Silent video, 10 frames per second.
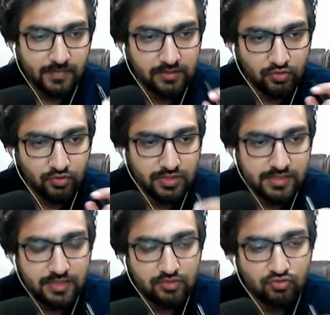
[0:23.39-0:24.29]
So you just
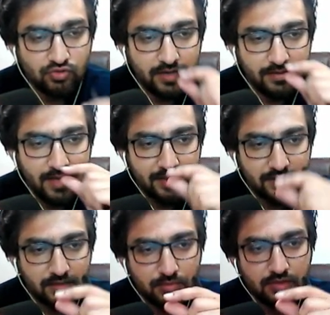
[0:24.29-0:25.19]
need to write that
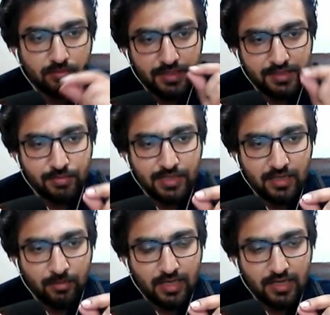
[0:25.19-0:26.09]
number, multiply
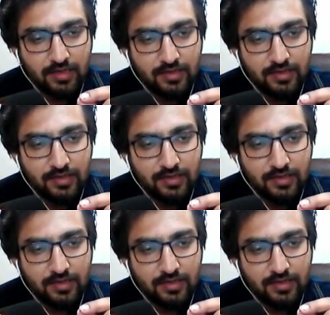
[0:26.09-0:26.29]
by,